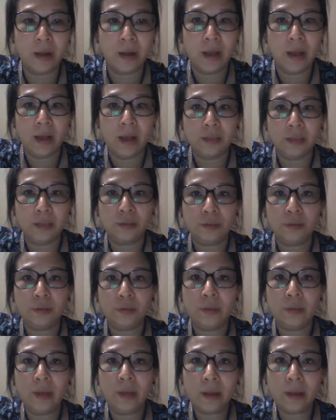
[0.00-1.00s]
So
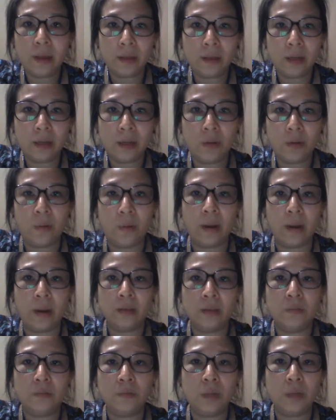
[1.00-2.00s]
that request
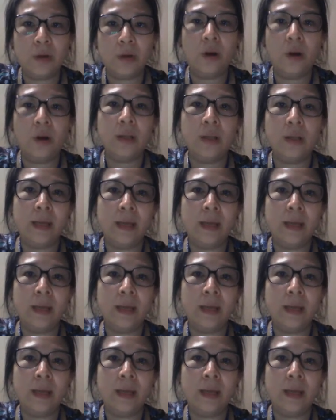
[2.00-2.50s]
we call it